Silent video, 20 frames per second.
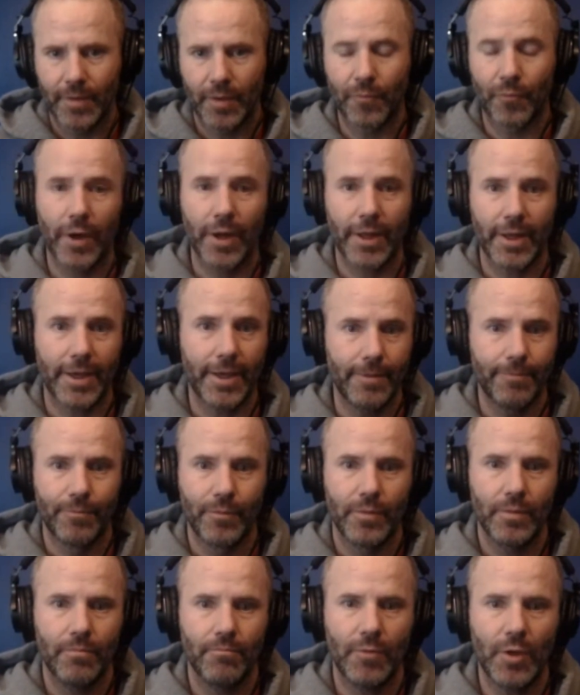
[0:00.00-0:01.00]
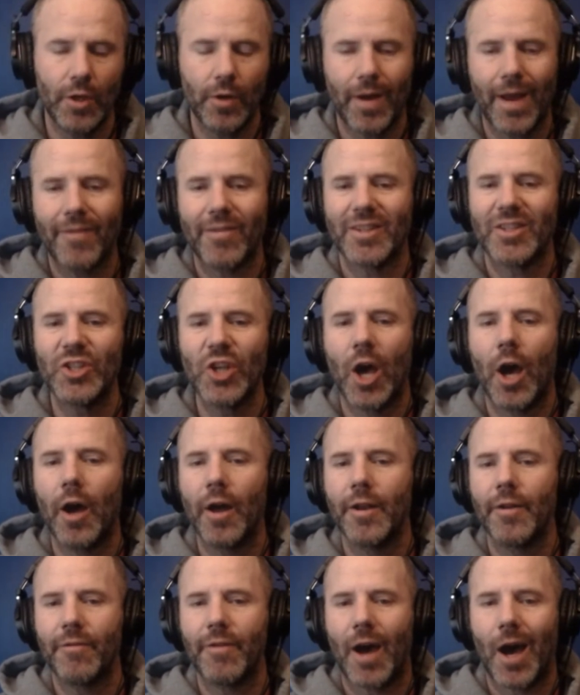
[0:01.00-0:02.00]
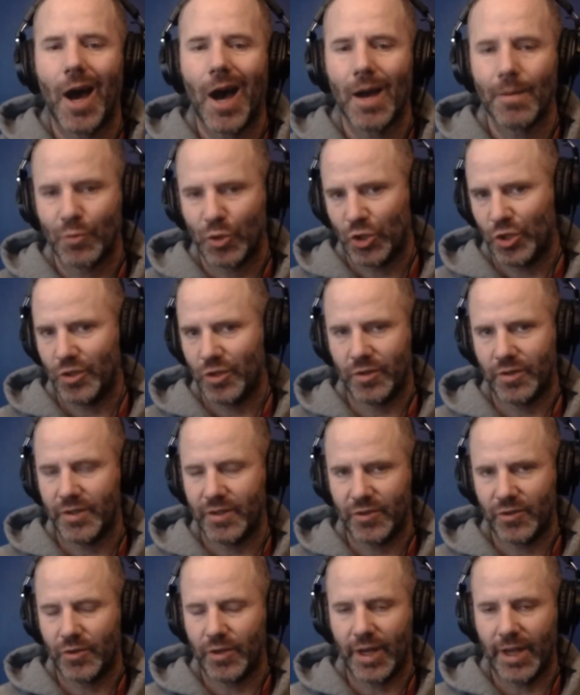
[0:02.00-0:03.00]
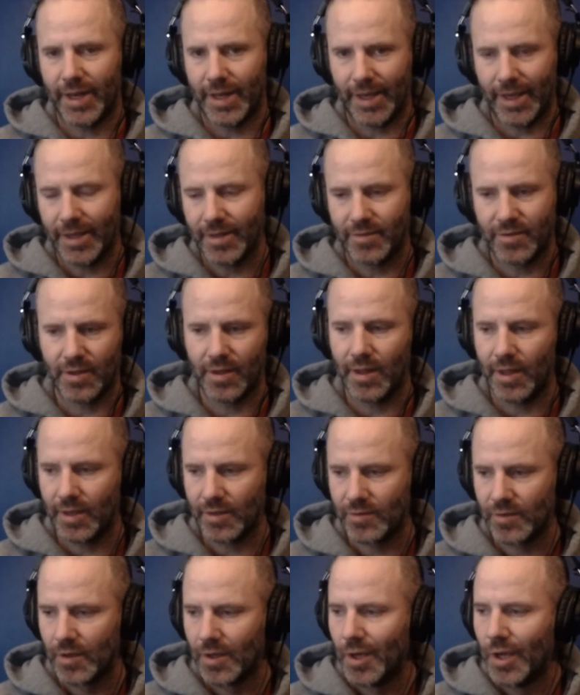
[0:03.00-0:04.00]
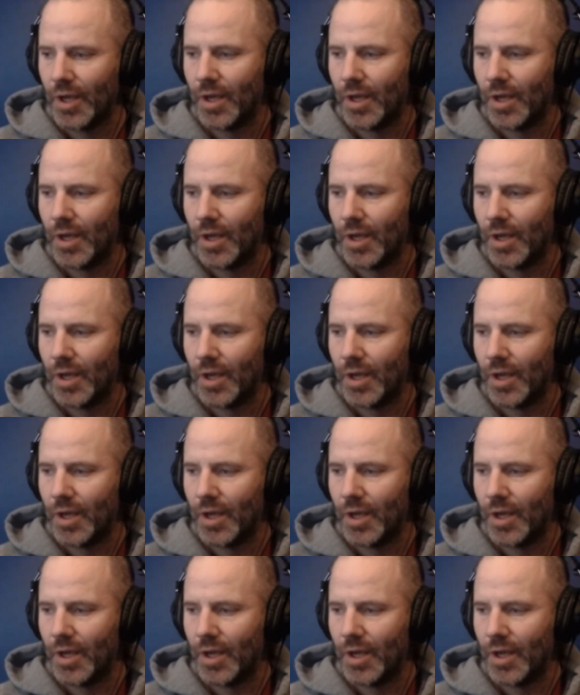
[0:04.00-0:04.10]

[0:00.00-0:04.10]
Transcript: And really, you don't have a ton of options as you're getting into this.